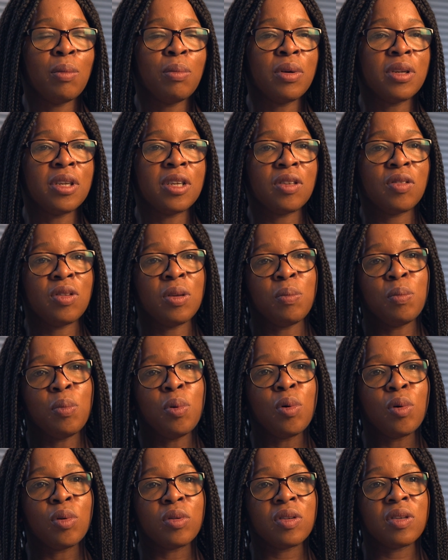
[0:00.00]
but it's
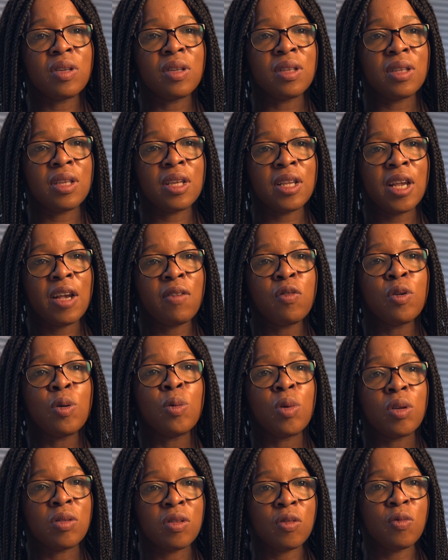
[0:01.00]
important that
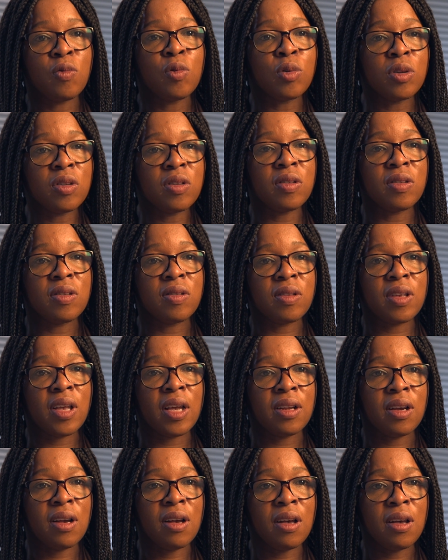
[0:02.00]
everyone's voices
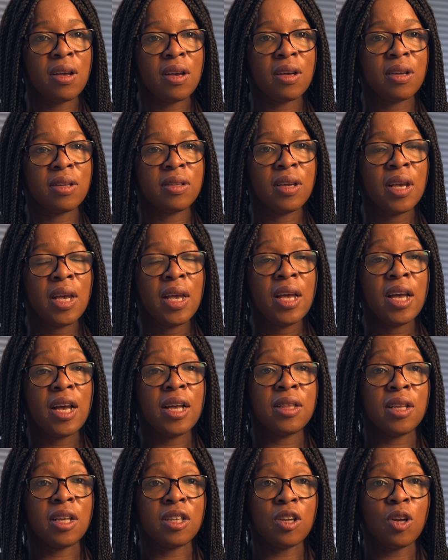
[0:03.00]
get heard,
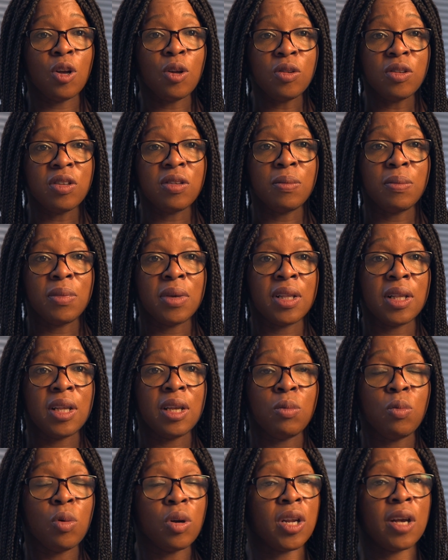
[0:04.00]
and that
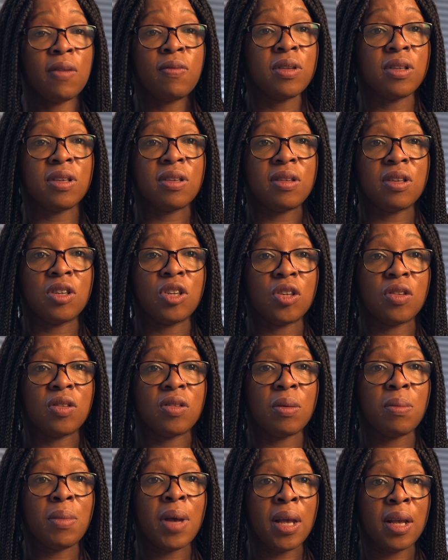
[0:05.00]
ultimately, whatever
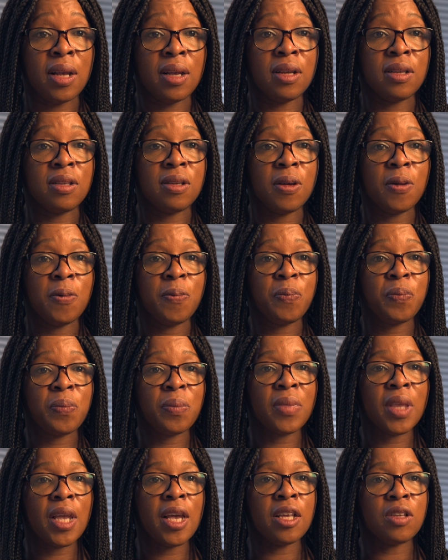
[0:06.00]
decisions are made,
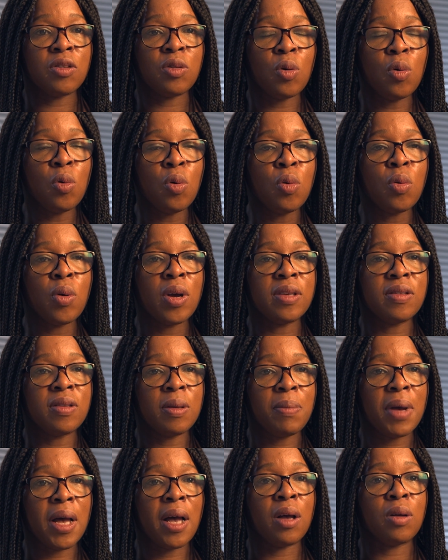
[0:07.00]
it's always
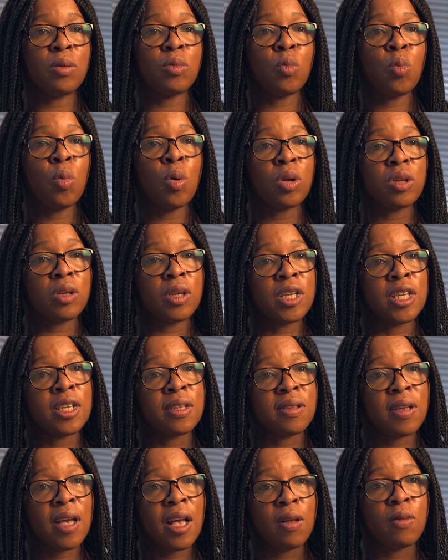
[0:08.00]
about what
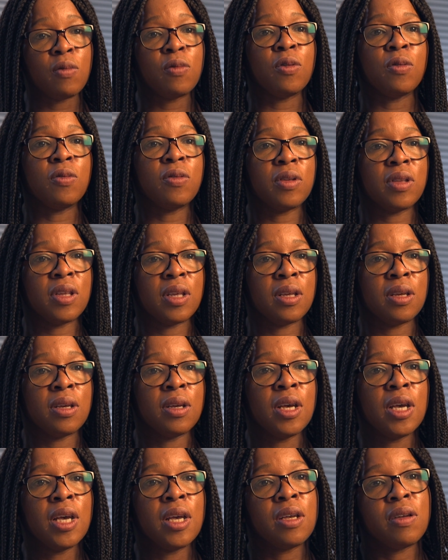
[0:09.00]
is helpful for
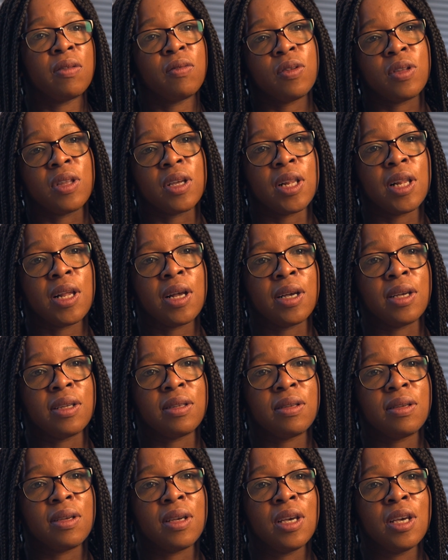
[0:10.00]
the
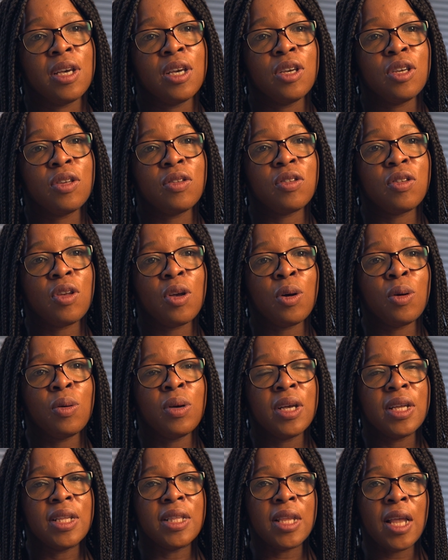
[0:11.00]
client. So
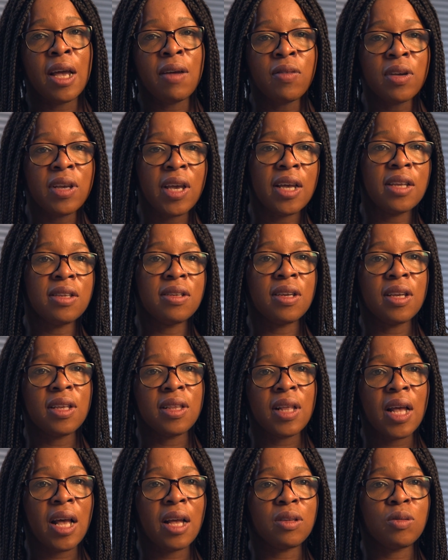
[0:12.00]

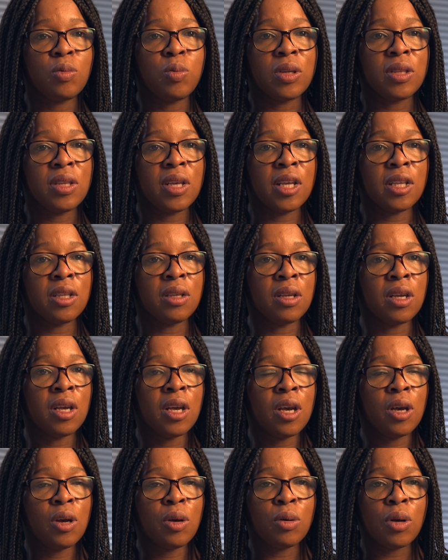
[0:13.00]
navigating that within
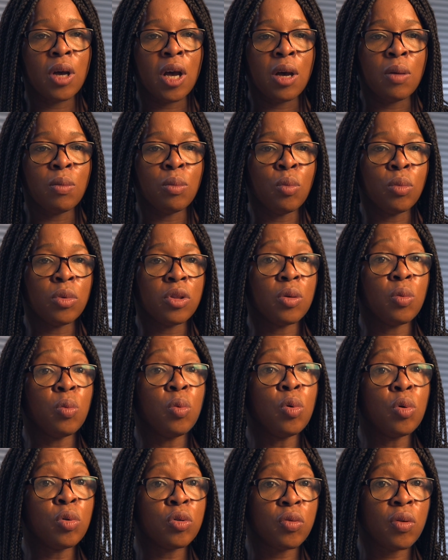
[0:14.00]
the
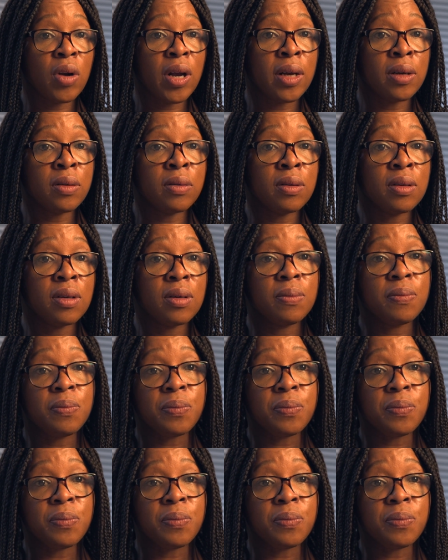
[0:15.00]
ward round,